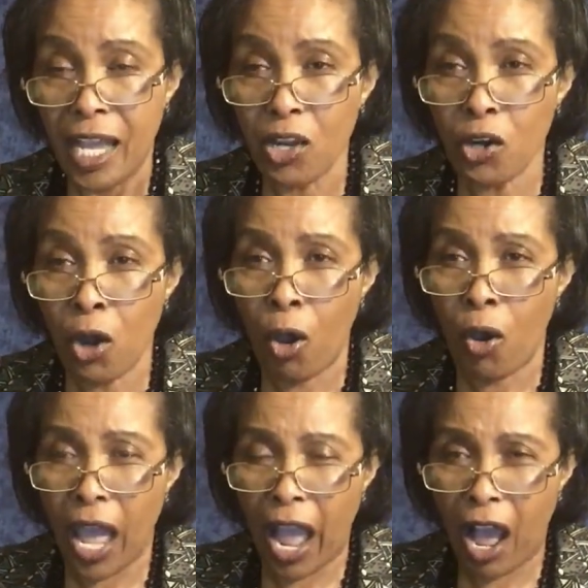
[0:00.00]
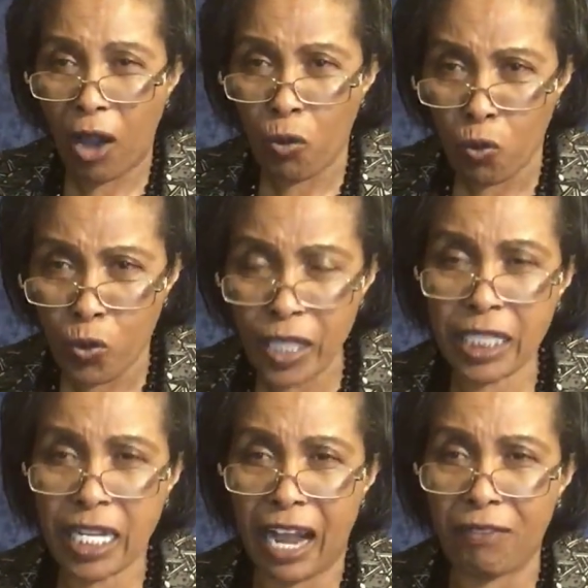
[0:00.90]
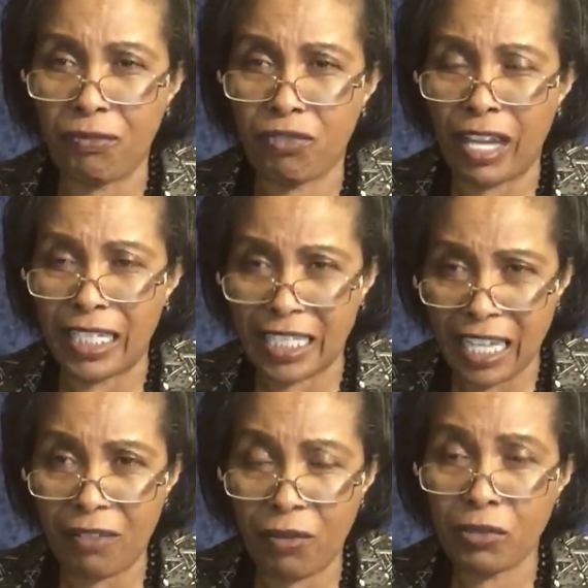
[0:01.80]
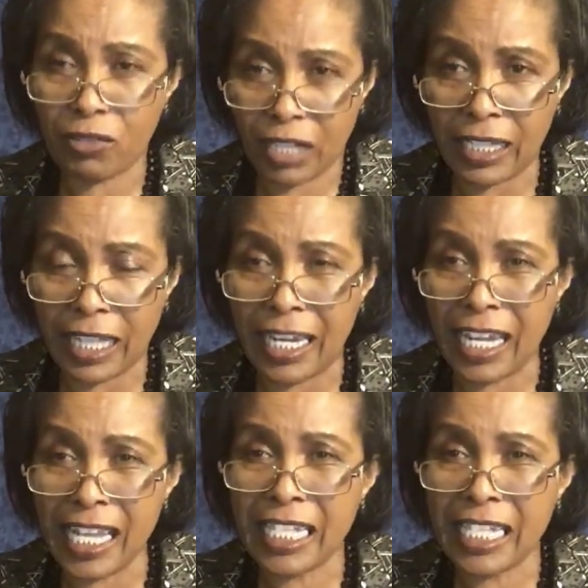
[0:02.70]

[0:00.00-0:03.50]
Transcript: You know, witchcraft, the devil, Satan,